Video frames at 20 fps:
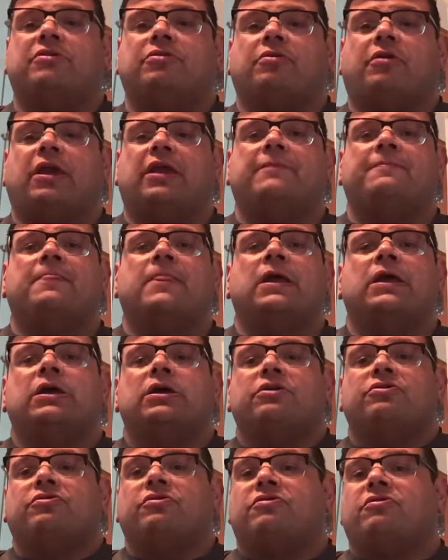okay?
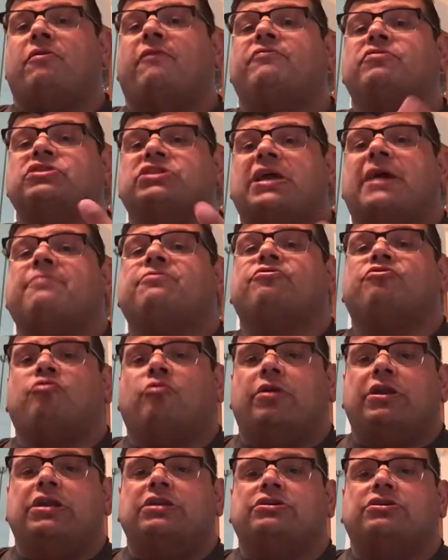So it's over chapters
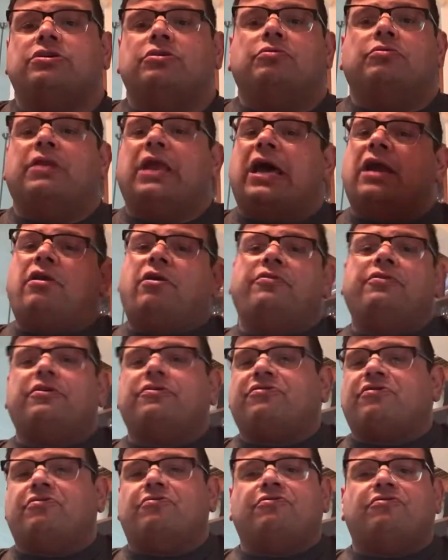1 and 2, not on
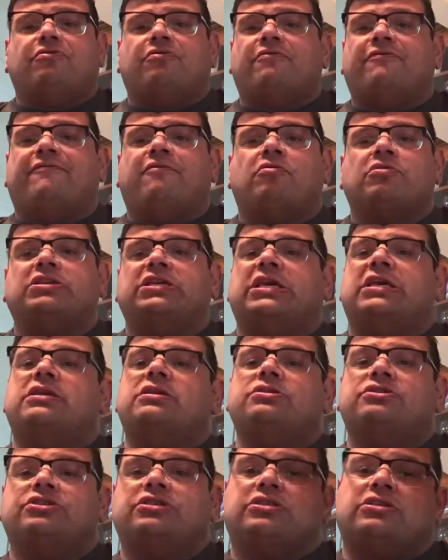the
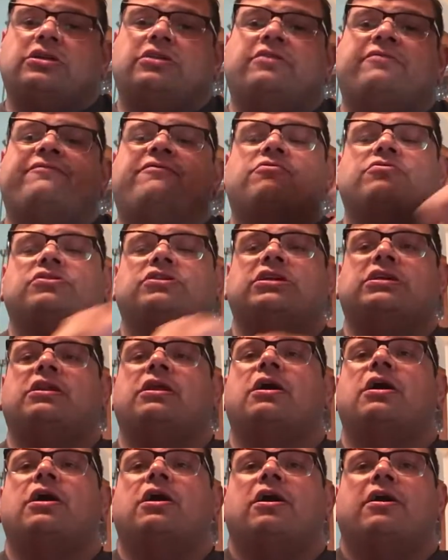0014, just on the
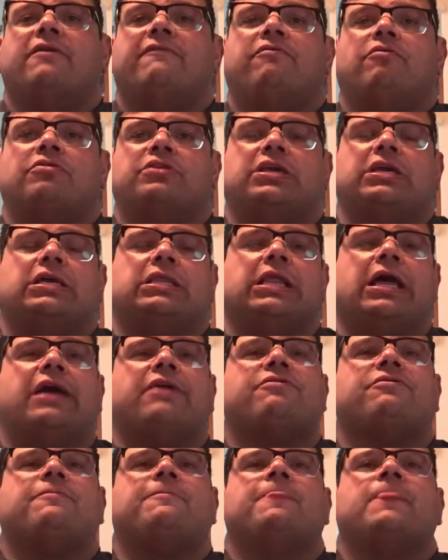14
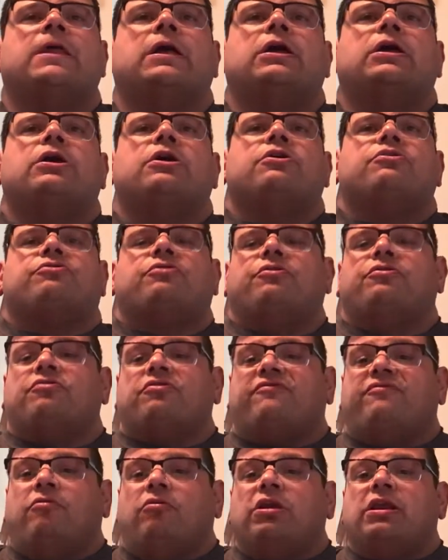class. So
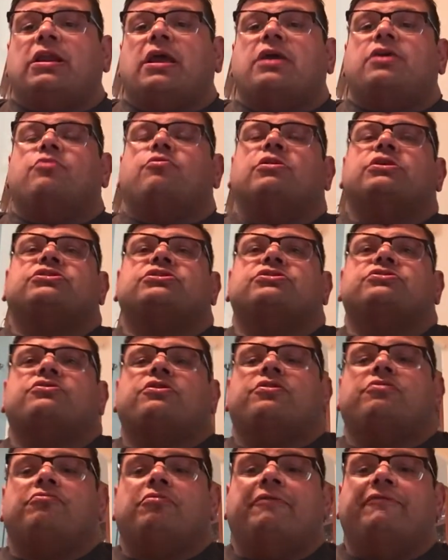there's 49 questions
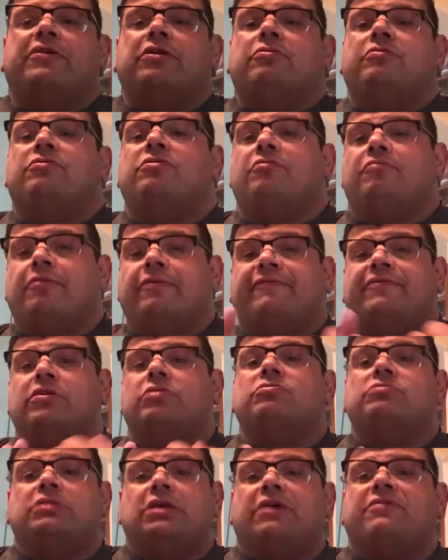on the review. The
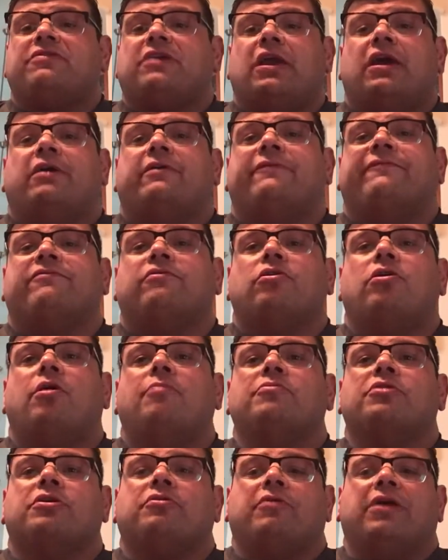review does count for a
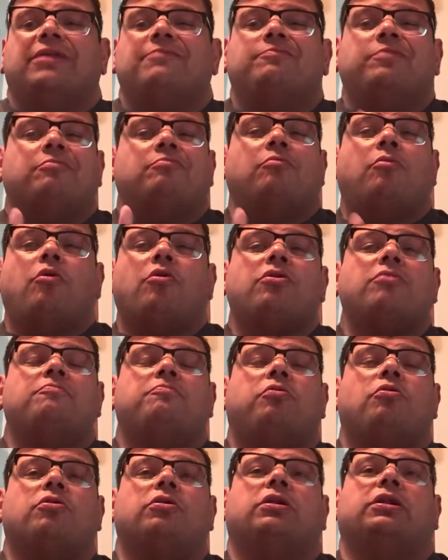homework grade, but more
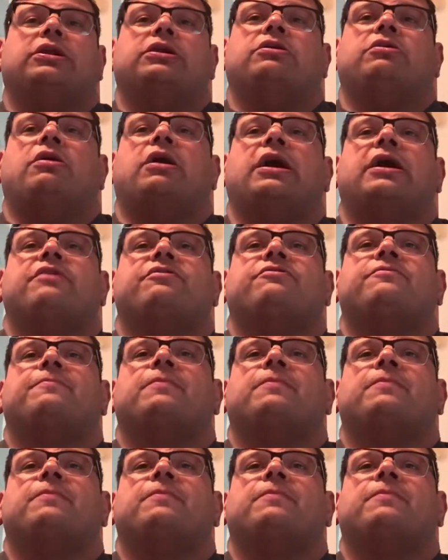importantly, you guys,